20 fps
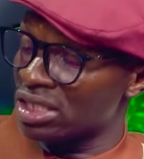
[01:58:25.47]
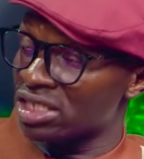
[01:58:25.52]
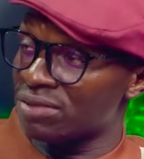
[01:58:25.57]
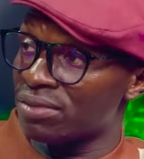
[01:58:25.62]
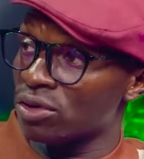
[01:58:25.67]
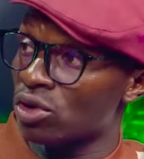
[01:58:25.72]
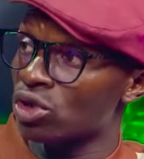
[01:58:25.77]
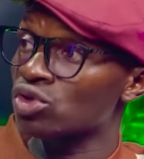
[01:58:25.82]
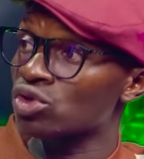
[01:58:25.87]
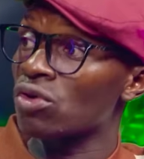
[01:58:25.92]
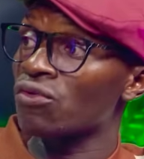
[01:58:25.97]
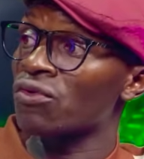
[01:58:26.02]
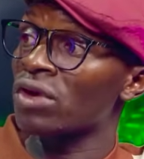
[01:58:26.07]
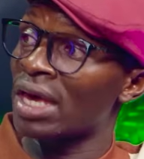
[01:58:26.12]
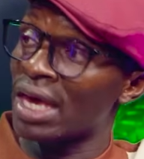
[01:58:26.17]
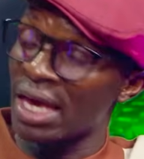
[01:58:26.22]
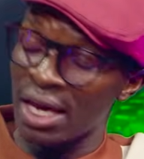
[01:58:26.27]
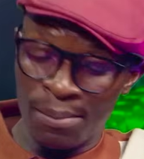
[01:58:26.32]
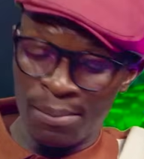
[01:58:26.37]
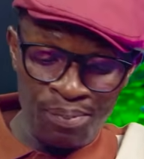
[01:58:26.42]
is because of
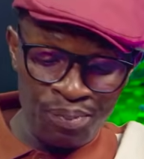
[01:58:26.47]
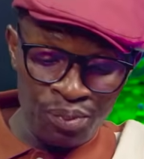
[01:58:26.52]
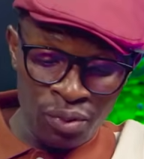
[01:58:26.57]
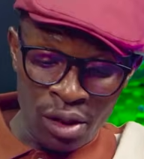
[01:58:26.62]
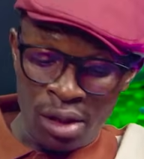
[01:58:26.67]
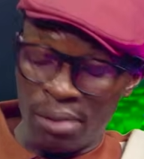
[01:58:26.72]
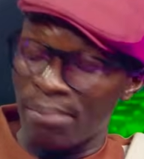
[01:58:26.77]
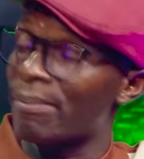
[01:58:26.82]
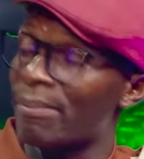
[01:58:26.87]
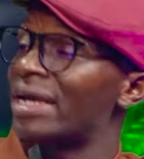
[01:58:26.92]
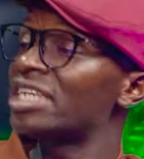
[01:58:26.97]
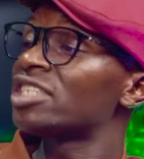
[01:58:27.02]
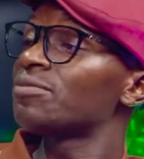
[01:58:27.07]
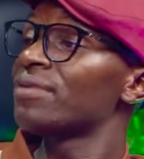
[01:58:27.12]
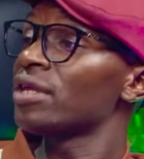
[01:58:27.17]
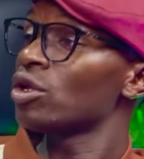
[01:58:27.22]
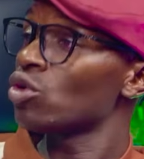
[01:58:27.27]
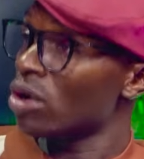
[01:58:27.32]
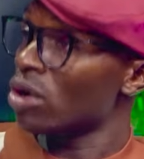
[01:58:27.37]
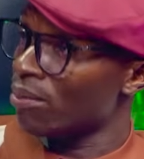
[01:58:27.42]
her. My
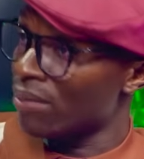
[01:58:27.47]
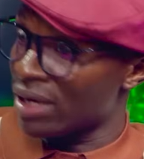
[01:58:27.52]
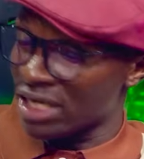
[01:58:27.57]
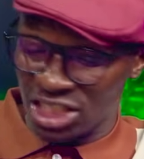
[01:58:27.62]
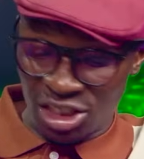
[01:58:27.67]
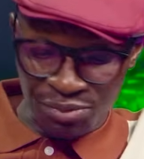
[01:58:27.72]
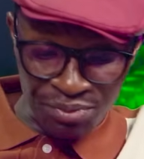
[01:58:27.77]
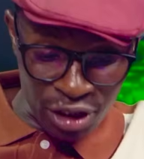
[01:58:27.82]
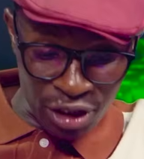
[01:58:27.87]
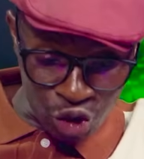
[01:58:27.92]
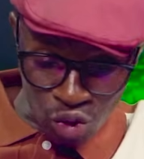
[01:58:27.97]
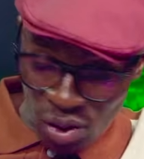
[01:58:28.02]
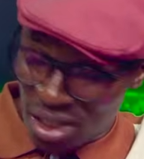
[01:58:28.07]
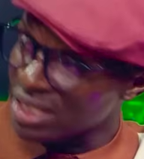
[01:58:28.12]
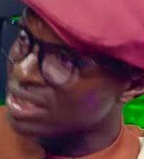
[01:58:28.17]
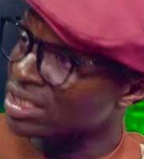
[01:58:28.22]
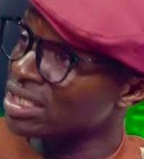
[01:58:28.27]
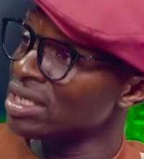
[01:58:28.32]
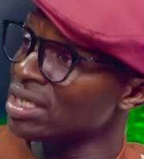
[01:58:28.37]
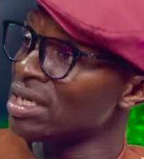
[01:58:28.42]

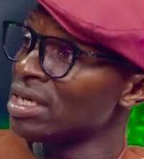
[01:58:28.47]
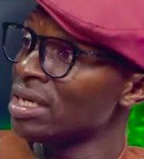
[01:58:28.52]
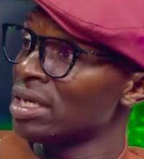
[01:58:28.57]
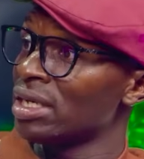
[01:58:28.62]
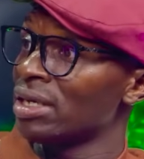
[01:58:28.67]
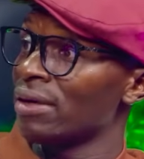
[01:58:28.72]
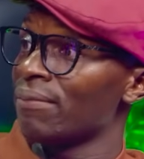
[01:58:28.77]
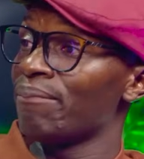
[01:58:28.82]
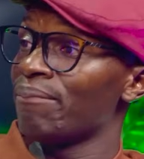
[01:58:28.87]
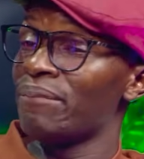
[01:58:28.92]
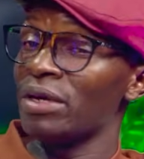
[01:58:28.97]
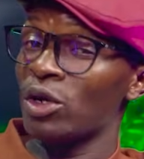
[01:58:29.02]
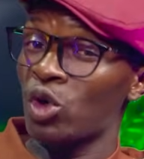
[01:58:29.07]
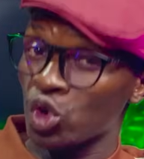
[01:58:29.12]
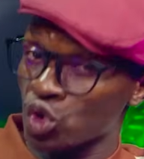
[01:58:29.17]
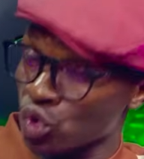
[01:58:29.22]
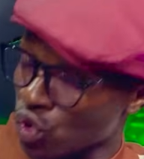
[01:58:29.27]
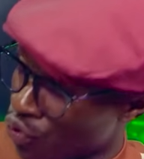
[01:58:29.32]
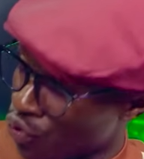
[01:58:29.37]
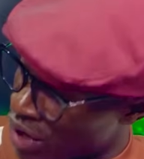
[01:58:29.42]
spirituality,
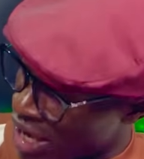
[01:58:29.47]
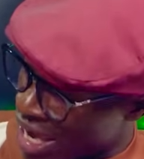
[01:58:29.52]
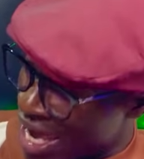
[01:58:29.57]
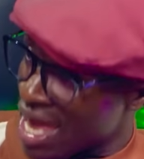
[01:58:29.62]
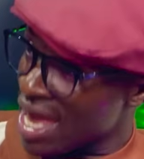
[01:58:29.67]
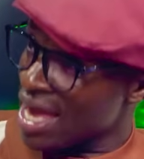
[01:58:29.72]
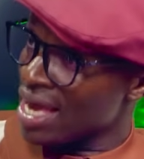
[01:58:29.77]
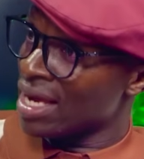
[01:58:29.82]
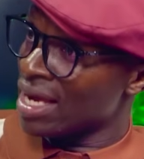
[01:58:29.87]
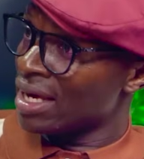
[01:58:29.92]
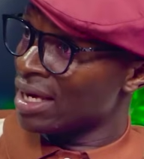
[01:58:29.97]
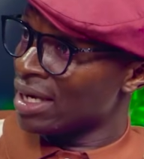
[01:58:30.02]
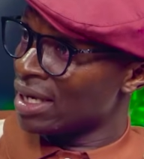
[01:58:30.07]
because of her.